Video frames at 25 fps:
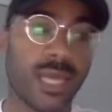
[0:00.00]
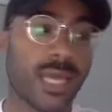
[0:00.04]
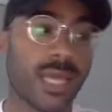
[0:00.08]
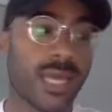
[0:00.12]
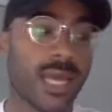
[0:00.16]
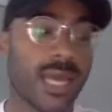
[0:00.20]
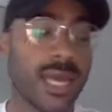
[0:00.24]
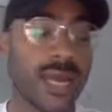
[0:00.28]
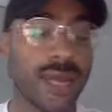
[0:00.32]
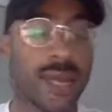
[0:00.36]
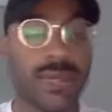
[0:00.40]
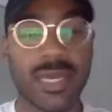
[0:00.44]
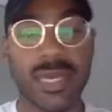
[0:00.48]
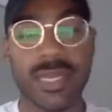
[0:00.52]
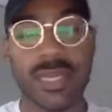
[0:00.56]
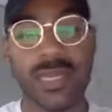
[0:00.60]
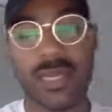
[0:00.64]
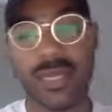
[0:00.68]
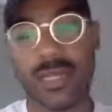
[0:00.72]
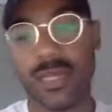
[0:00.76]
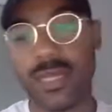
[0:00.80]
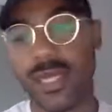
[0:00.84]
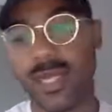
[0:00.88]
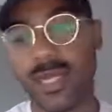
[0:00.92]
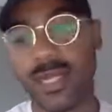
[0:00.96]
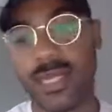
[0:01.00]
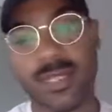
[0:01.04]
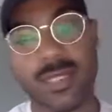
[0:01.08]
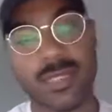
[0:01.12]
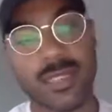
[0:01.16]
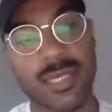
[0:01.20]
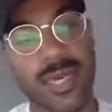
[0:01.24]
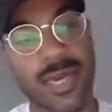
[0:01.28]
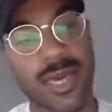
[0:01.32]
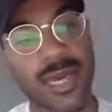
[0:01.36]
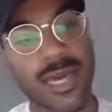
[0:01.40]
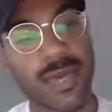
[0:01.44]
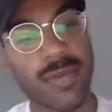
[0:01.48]
Yeah, I mean, a lot of the
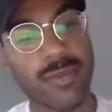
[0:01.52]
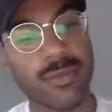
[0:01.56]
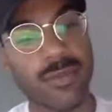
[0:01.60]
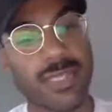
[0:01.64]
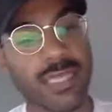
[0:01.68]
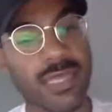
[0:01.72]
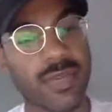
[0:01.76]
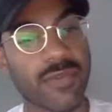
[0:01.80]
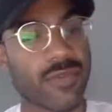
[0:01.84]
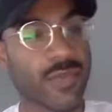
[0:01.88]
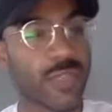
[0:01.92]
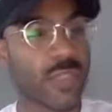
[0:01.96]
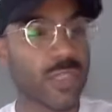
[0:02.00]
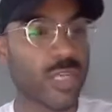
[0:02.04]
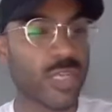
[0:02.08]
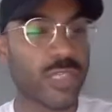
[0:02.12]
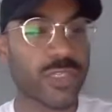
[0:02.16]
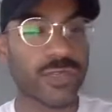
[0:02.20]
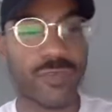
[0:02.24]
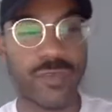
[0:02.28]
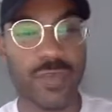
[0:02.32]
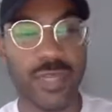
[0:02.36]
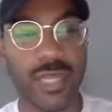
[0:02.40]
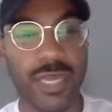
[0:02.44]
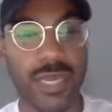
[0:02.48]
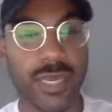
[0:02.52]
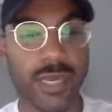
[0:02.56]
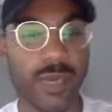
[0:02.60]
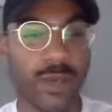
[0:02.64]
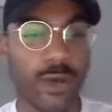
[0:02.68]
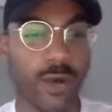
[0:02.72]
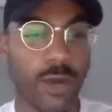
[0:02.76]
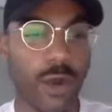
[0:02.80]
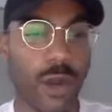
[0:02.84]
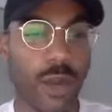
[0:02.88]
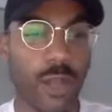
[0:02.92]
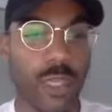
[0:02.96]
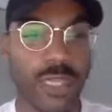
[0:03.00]
times, even just for like
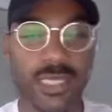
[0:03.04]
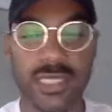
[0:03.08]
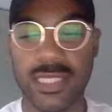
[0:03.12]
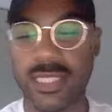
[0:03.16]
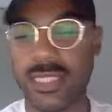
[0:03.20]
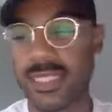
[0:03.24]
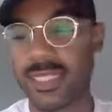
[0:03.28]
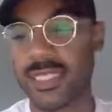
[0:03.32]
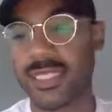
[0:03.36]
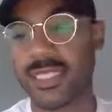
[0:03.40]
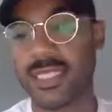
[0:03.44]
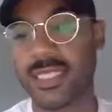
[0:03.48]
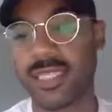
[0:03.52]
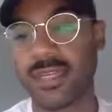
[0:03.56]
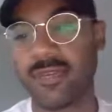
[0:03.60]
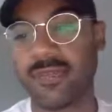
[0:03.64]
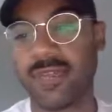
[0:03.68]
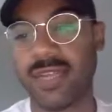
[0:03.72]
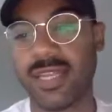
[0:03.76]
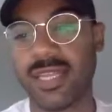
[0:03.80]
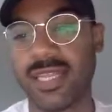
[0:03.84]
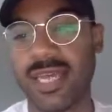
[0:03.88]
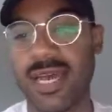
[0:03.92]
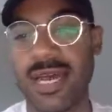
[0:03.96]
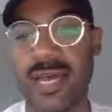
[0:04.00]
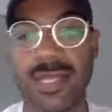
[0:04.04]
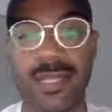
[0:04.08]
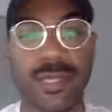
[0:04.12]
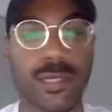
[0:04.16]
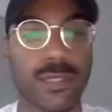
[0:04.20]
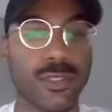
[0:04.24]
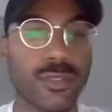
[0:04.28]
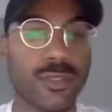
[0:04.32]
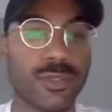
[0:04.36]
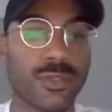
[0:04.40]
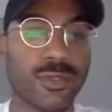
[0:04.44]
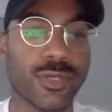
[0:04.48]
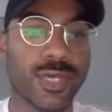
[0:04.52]
artists and stuff like that,
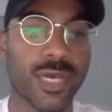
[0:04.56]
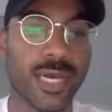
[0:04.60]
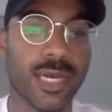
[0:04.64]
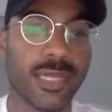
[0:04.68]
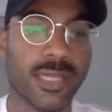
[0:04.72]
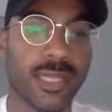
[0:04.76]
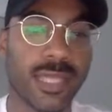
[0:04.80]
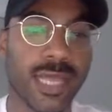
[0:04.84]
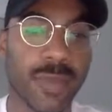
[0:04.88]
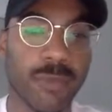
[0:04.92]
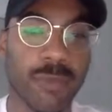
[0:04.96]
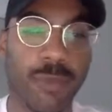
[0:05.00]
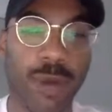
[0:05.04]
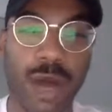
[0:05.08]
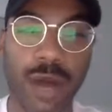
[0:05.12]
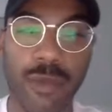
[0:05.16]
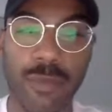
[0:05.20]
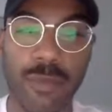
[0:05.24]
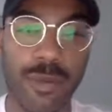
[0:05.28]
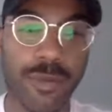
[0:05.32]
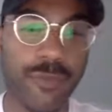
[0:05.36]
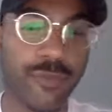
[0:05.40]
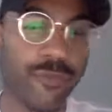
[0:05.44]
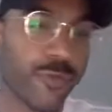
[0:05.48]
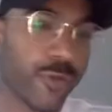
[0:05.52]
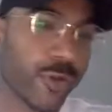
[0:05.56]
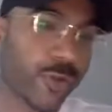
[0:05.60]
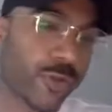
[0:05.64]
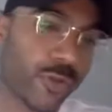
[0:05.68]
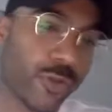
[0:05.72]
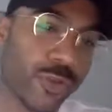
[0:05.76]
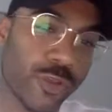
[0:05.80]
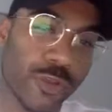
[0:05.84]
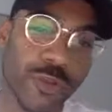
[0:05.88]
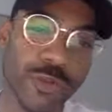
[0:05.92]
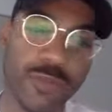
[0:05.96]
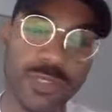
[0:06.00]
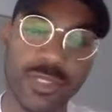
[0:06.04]
I'll do kind of like pop up
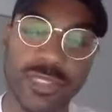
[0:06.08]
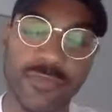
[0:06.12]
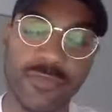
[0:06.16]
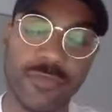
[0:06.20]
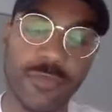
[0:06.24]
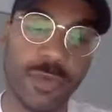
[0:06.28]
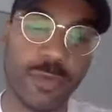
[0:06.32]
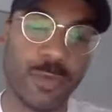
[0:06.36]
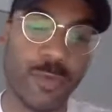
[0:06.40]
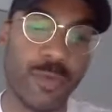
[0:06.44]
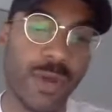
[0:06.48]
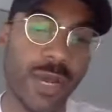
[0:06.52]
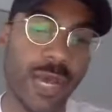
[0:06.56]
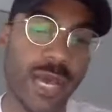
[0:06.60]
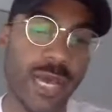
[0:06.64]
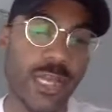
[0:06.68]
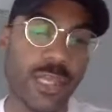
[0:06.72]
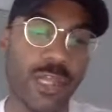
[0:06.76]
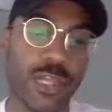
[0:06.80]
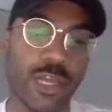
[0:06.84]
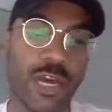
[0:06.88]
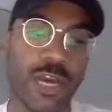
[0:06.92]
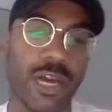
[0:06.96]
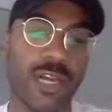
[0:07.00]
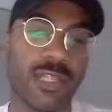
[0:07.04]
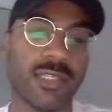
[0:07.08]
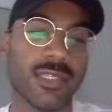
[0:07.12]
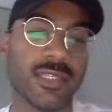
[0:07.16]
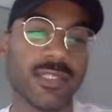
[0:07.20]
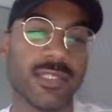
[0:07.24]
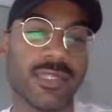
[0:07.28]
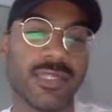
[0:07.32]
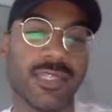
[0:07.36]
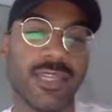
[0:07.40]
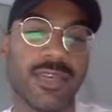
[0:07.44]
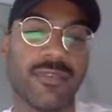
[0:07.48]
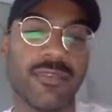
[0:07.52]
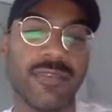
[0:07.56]
photo shoots if people want headshots
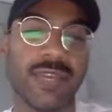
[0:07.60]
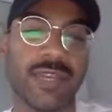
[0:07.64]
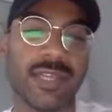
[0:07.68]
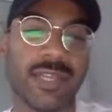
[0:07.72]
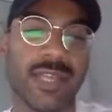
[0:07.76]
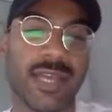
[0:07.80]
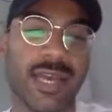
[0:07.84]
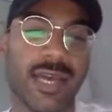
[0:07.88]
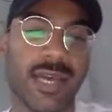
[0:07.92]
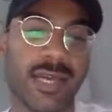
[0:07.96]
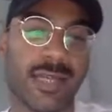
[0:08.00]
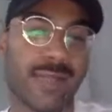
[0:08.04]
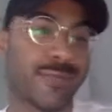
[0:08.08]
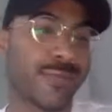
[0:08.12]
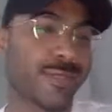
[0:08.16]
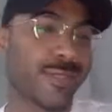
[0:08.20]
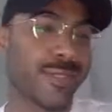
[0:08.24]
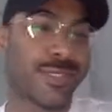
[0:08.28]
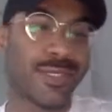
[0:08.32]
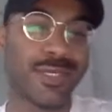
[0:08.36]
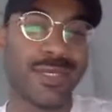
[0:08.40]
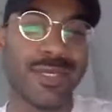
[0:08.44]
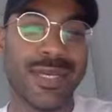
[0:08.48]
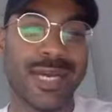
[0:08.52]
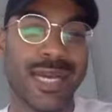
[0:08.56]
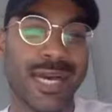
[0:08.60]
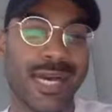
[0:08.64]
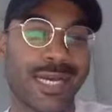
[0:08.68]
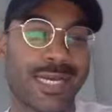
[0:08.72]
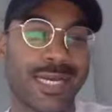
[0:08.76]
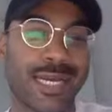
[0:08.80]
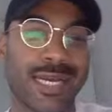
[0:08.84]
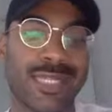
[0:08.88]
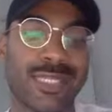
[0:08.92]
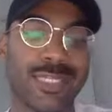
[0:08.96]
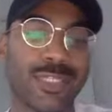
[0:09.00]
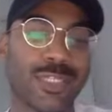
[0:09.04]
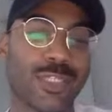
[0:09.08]
and stuff. Yeah. Like that. Yeah.
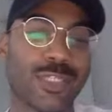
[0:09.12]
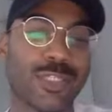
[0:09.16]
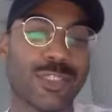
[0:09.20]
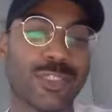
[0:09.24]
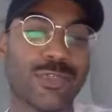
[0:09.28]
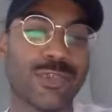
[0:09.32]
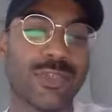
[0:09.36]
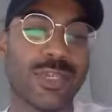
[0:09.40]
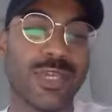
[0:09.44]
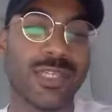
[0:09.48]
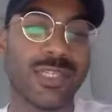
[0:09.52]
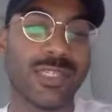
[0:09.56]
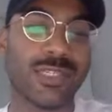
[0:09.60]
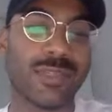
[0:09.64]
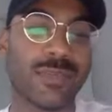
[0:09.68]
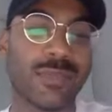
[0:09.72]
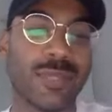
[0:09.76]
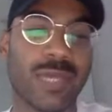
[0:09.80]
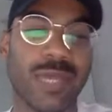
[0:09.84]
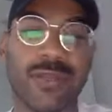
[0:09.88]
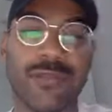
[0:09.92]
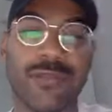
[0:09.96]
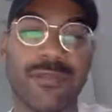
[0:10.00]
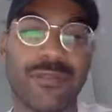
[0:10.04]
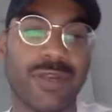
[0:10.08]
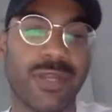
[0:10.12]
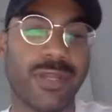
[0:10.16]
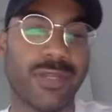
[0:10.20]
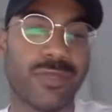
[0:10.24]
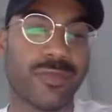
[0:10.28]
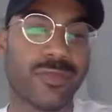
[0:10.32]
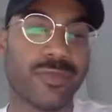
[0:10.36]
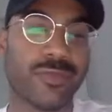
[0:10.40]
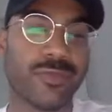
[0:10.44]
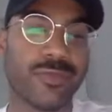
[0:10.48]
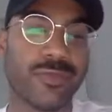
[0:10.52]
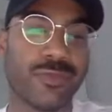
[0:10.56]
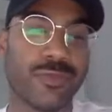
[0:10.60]
I kind of just do like some like
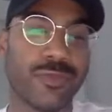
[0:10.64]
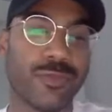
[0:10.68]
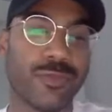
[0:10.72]
fun,